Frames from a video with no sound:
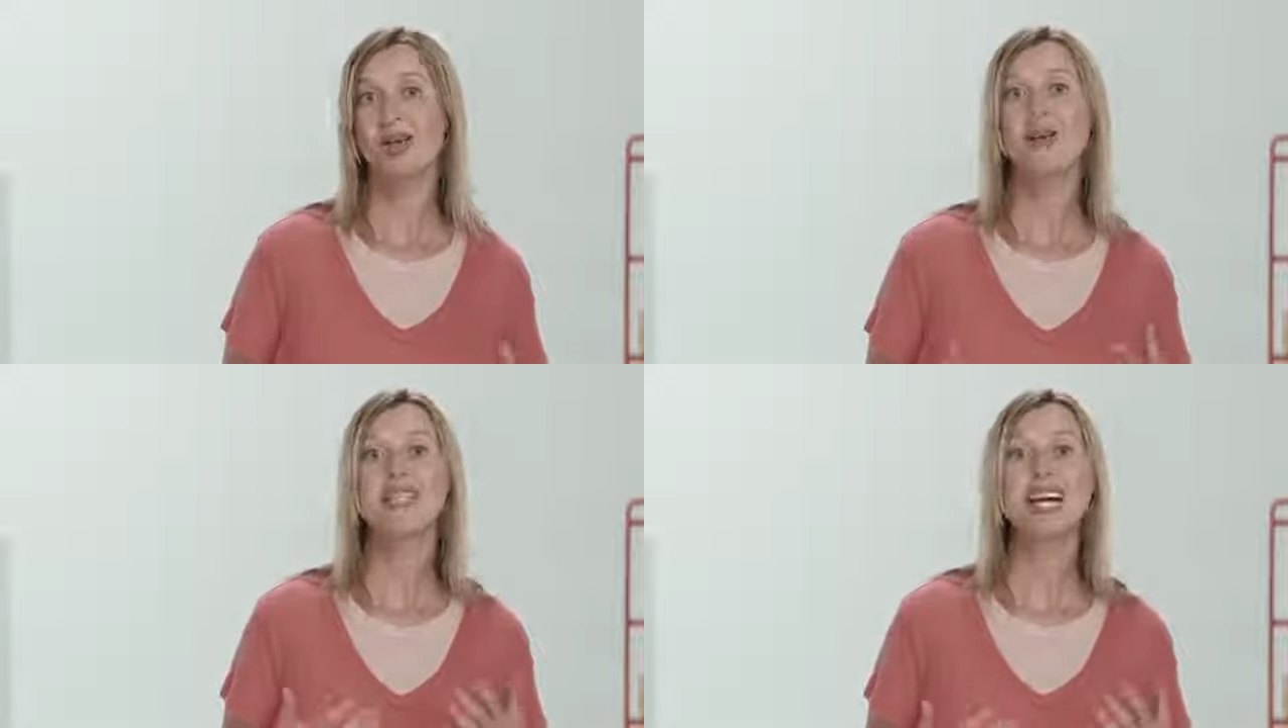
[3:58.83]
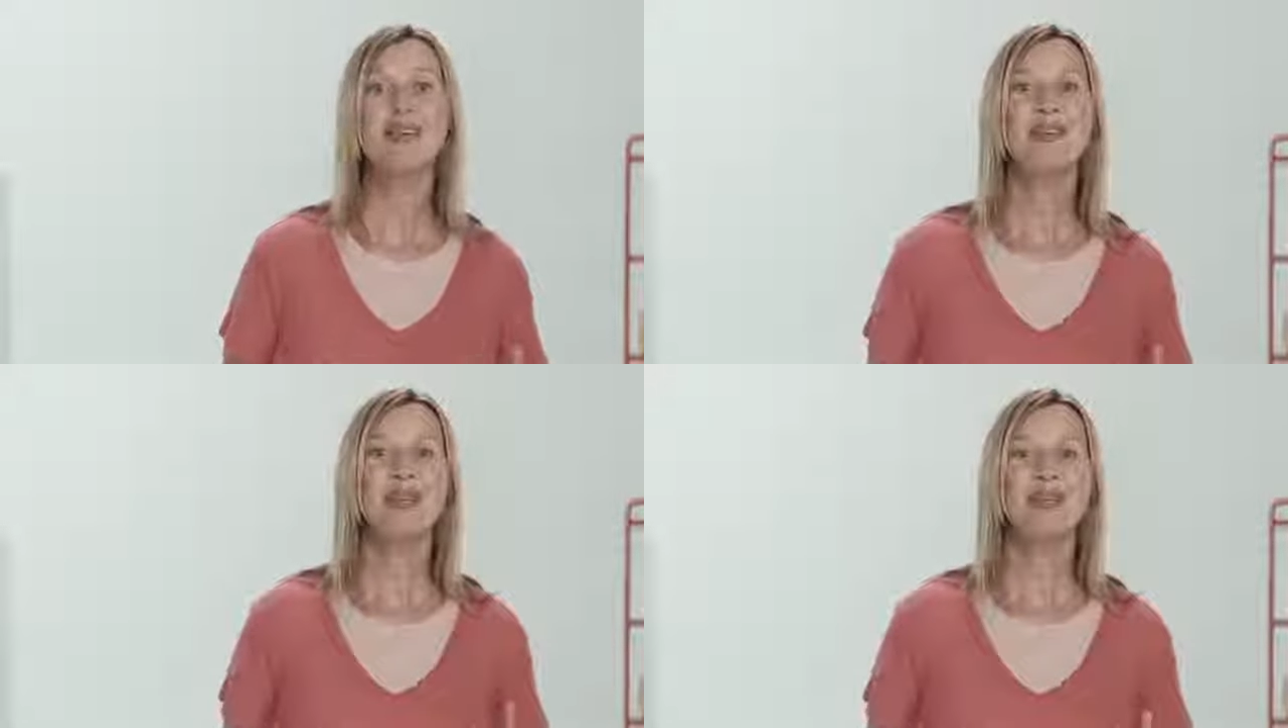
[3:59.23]
or
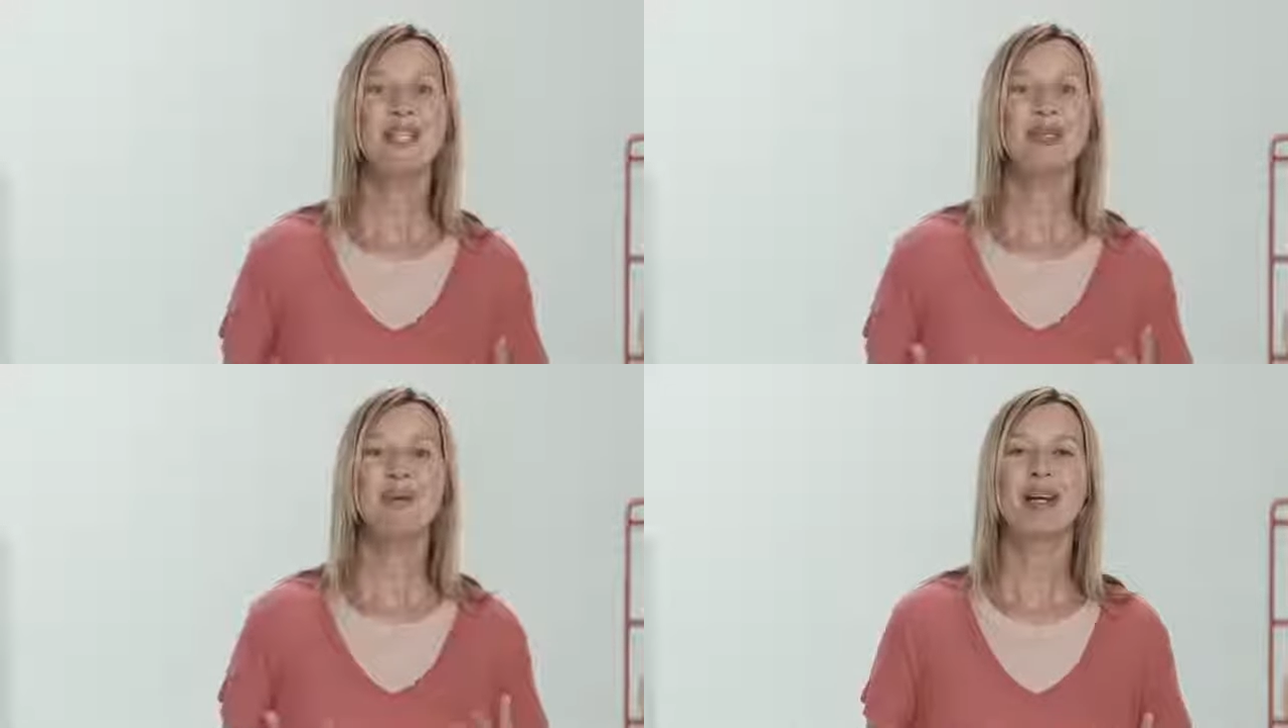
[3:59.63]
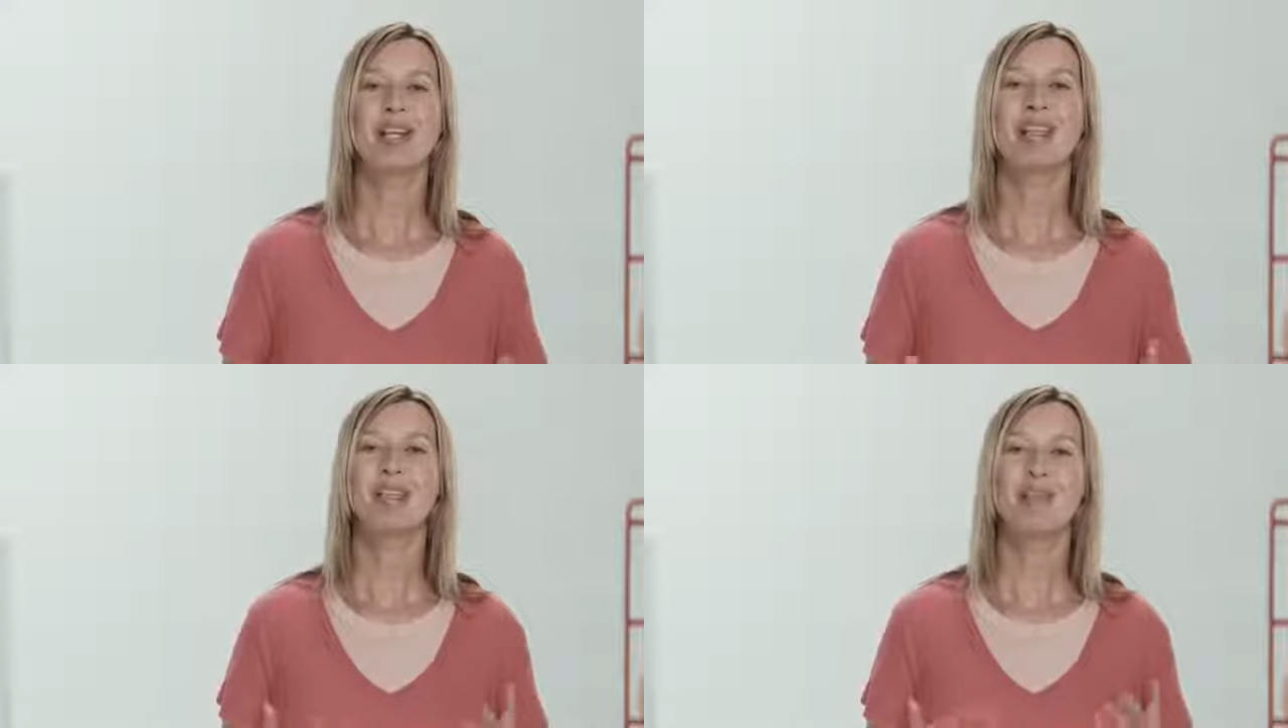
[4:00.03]
downloading your
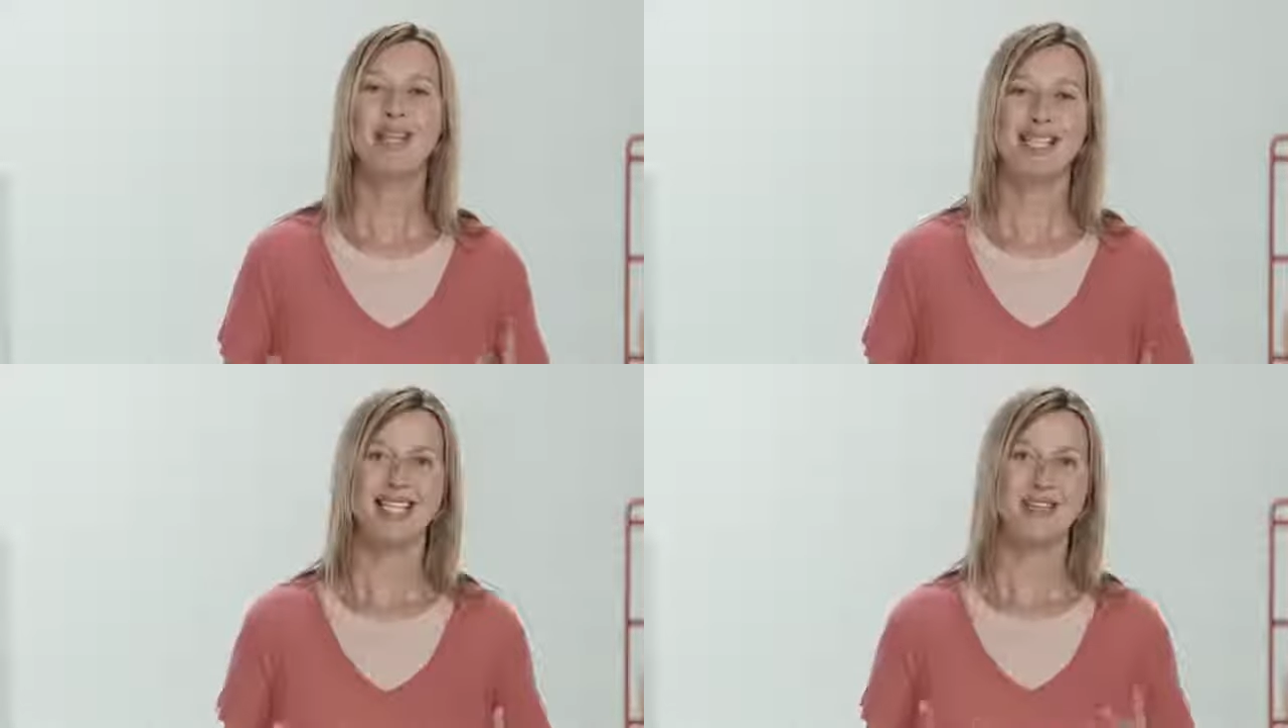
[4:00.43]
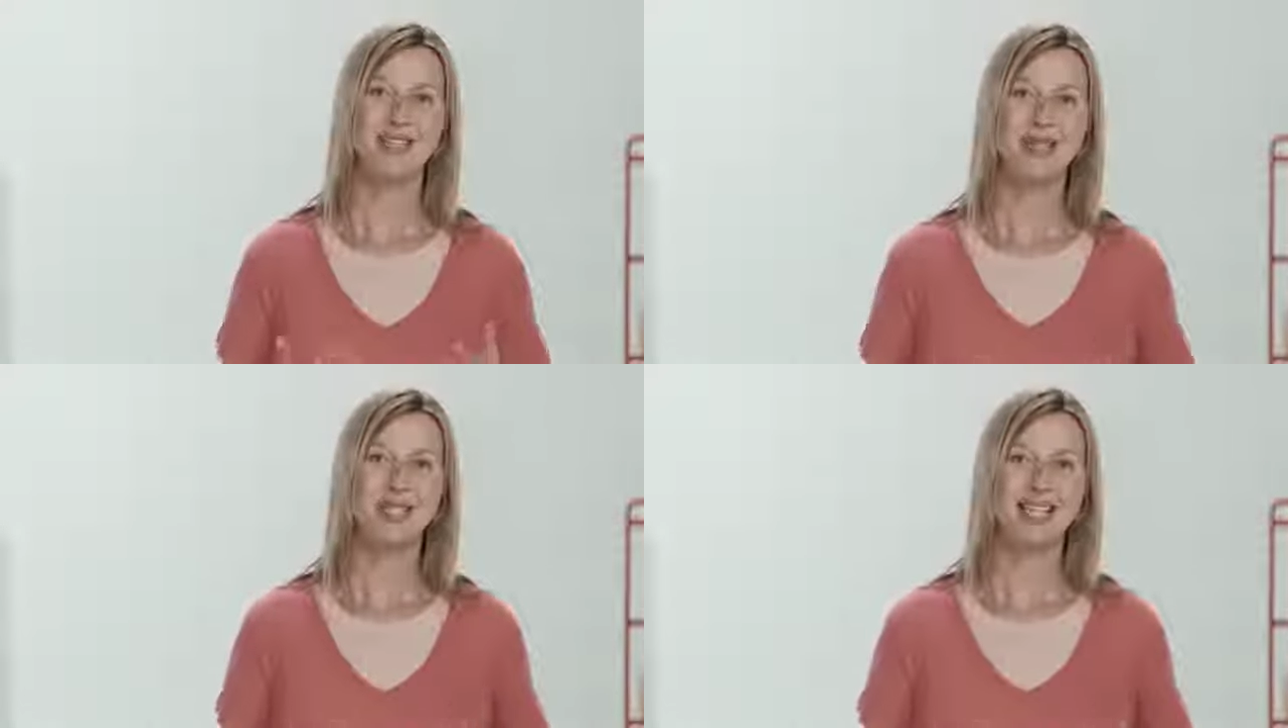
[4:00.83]
monthly PDF
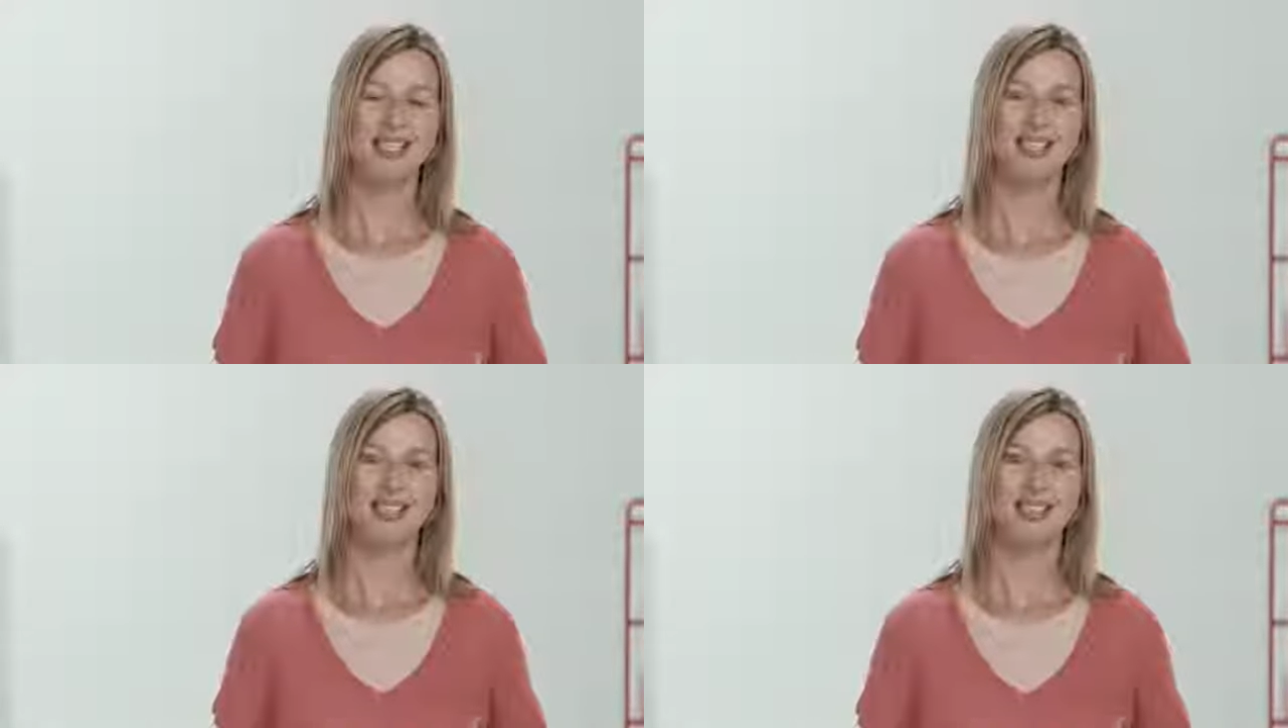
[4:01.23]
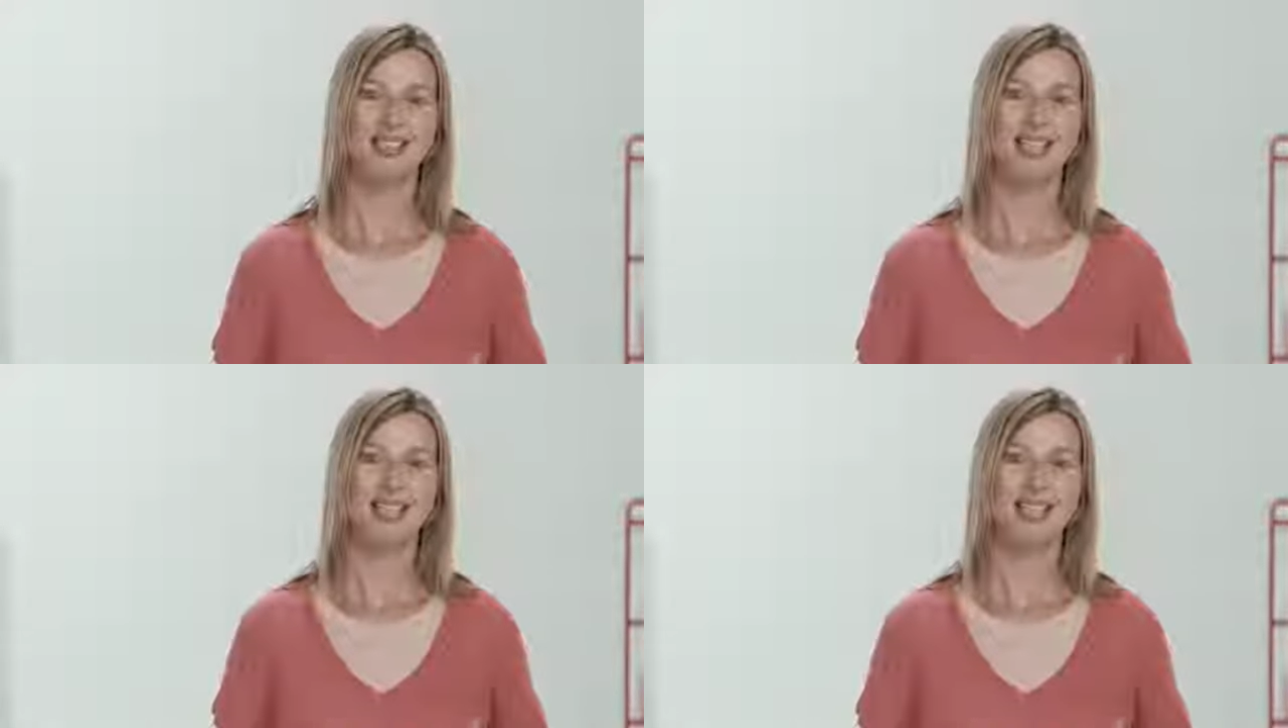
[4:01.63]
newsletter.